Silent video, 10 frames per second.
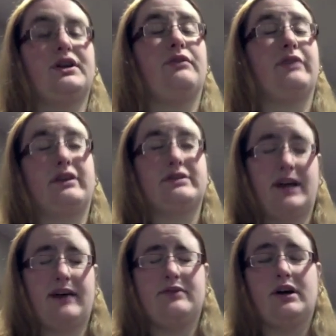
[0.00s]
I realize I
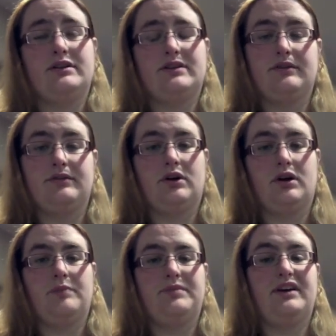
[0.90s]
have not done a vlog
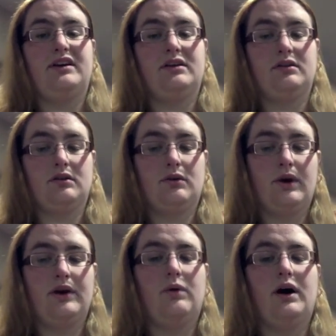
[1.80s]
update in
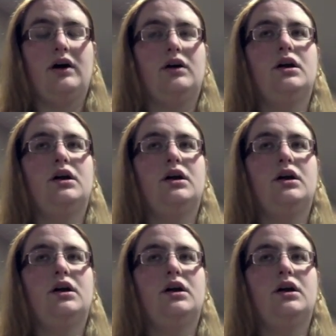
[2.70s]
quite a while.